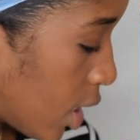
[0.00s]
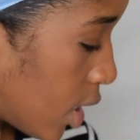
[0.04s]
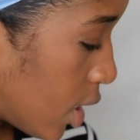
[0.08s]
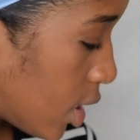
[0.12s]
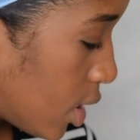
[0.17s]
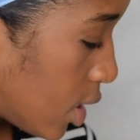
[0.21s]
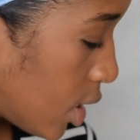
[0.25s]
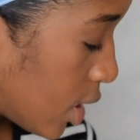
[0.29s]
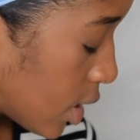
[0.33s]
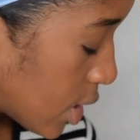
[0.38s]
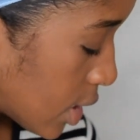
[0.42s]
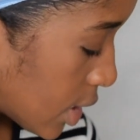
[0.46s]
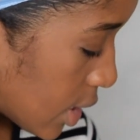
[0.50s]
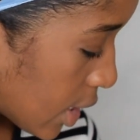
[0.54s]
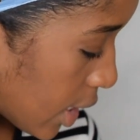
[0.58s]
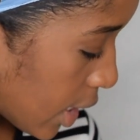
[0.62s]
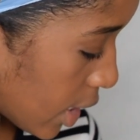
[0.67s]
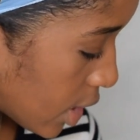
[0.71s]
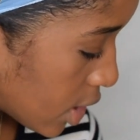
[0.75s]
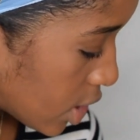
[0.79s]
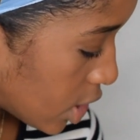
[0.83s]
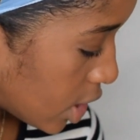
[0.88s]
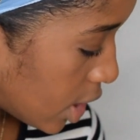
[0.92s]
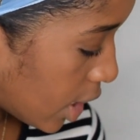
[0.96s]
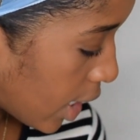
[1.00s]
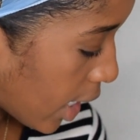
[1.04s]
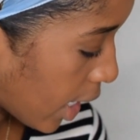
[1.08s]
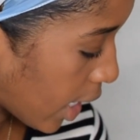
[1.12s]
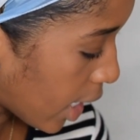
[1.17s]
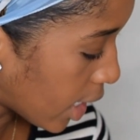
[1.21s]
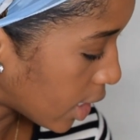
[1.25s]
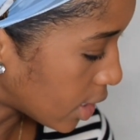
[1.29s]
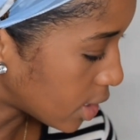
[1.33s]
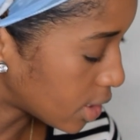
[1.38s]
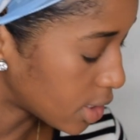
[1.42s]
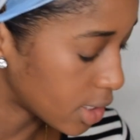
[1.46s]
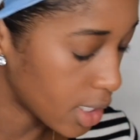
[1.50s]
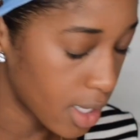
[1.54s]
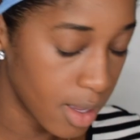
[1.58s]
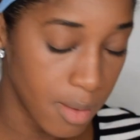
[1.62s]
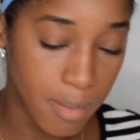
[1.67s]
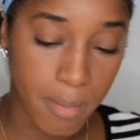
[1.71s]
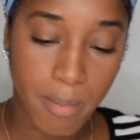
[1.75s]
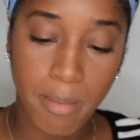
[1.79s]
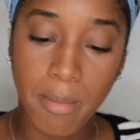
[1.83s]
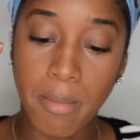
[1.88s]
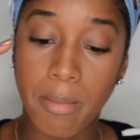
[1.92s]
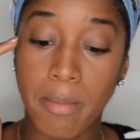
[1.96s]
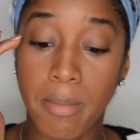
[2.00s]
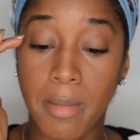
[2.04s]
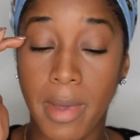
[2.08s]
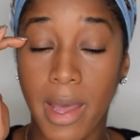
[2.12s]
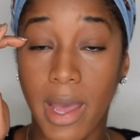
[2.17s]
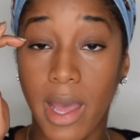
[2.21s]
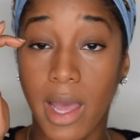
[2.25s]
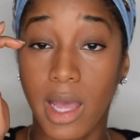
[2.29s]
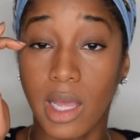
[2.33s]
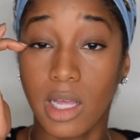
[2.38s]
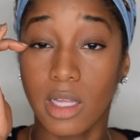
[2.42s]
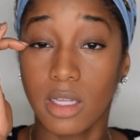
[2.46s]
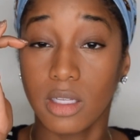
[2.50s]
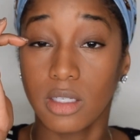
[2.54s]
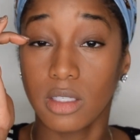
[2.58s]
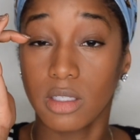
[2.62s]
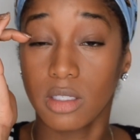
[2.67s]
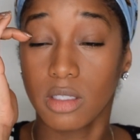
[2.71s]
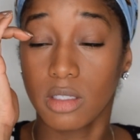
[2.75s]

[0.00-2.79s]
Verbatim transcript: it looks like she has a matte